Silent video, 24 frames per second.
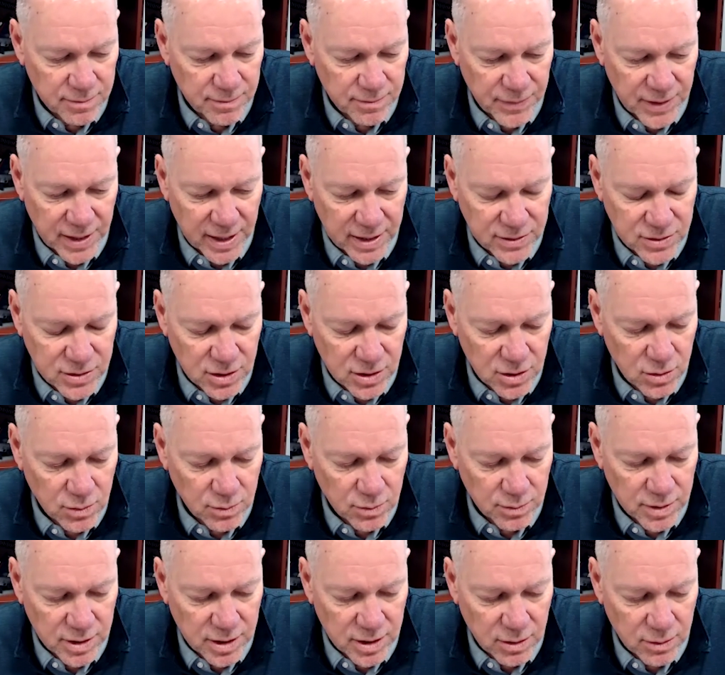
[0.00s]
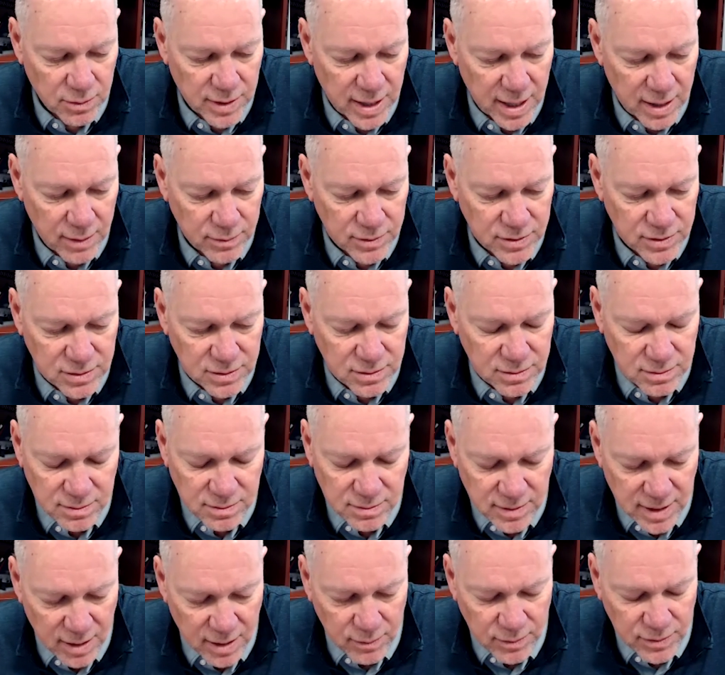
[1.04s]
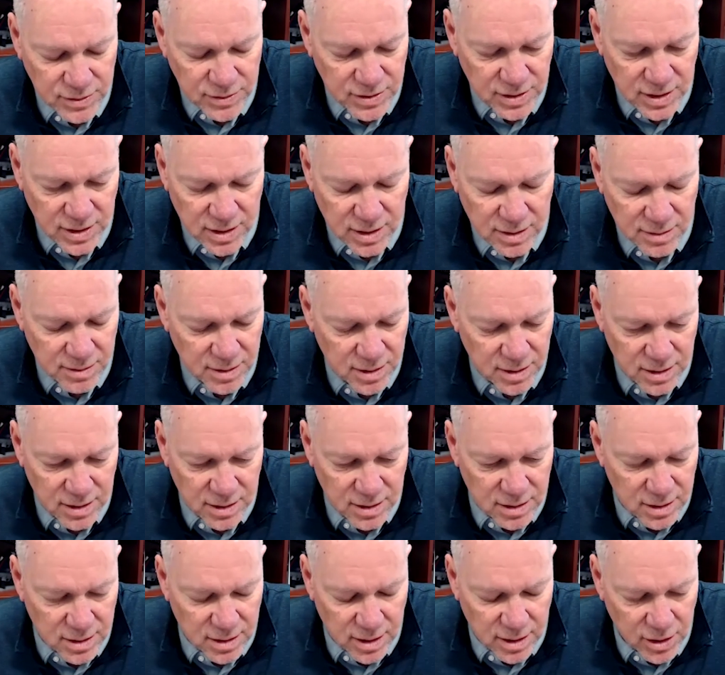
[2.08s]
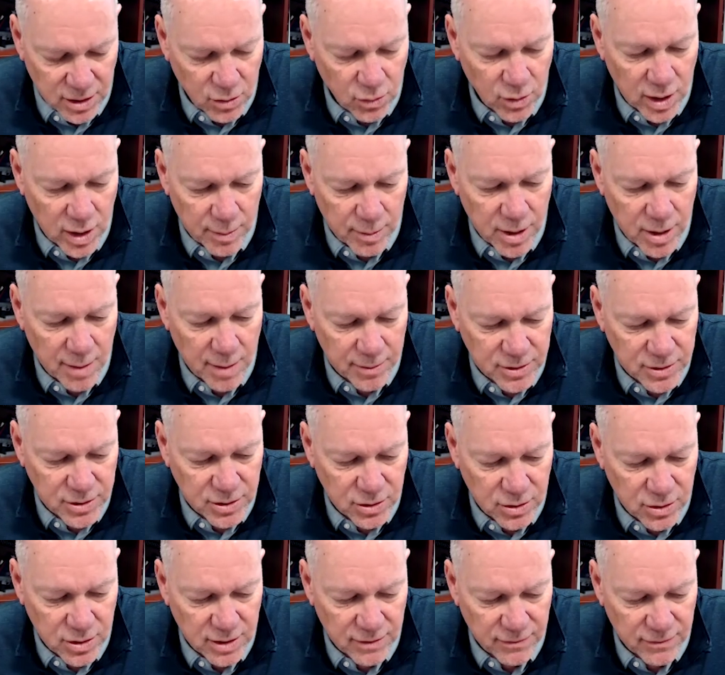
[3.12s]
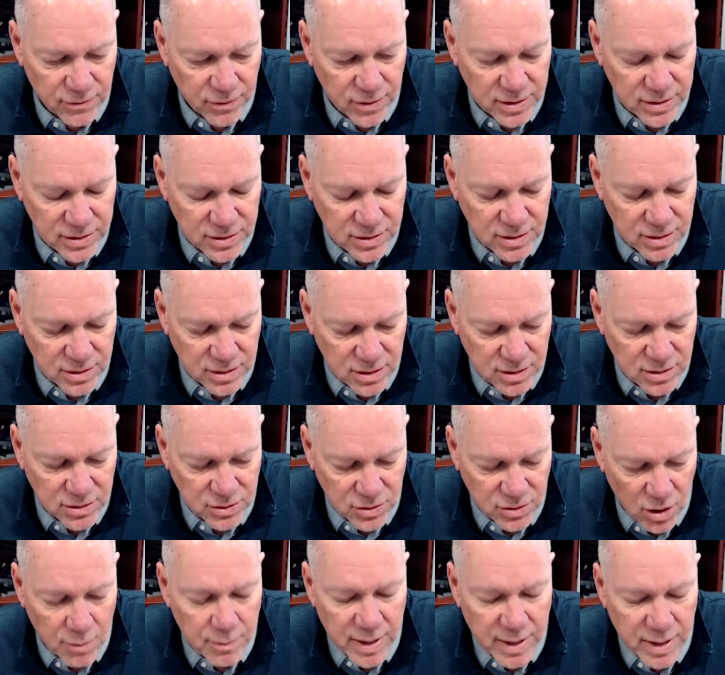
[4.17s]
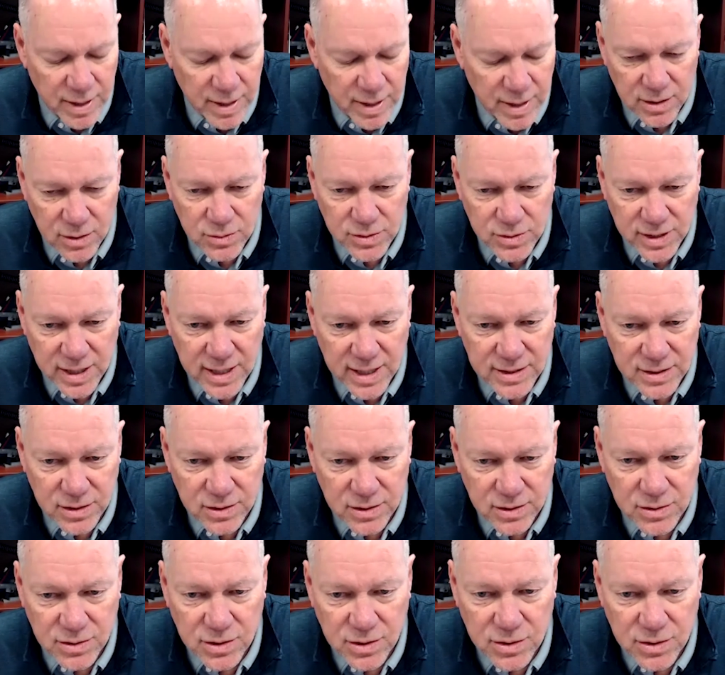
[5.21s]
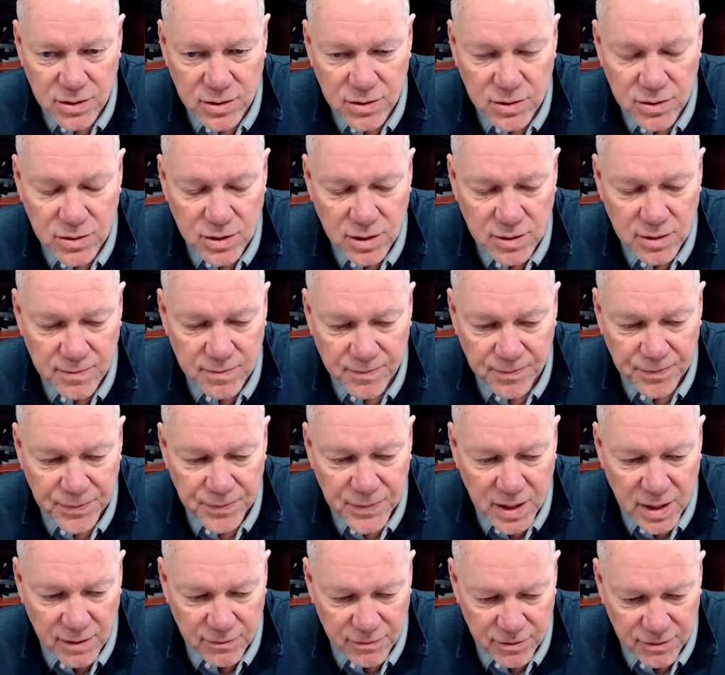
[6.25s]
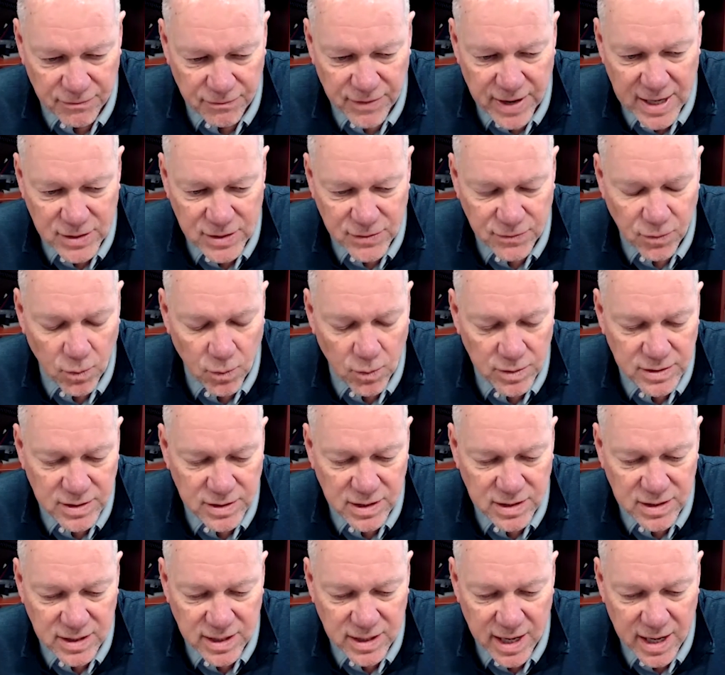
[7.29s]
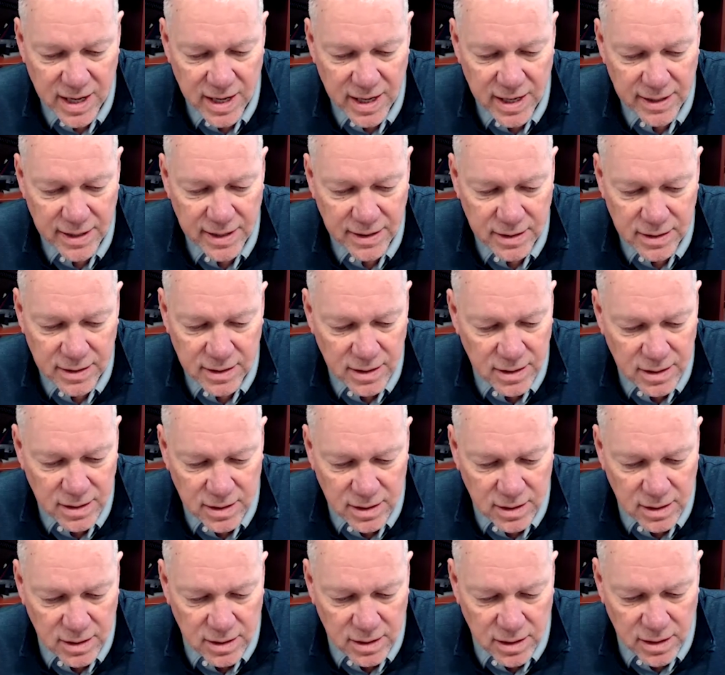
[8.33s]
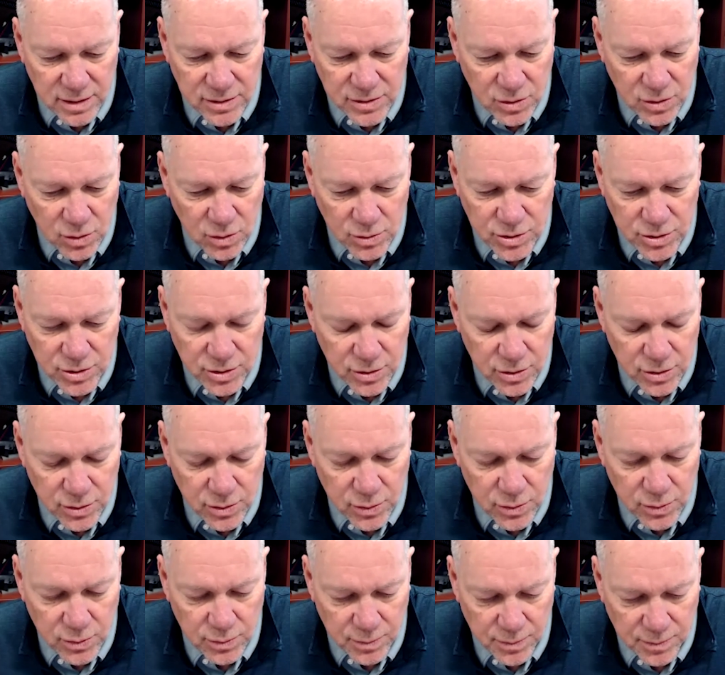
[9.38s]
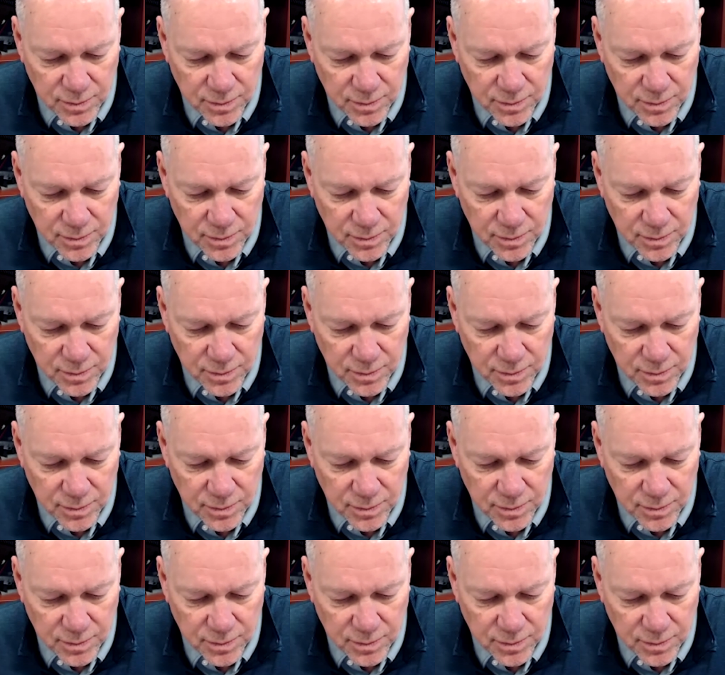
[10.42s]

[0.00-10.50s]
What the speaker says: And so, that was an incredible opportunity for us to start making those kinds of decisions. And if you fast forward to today, a soldier who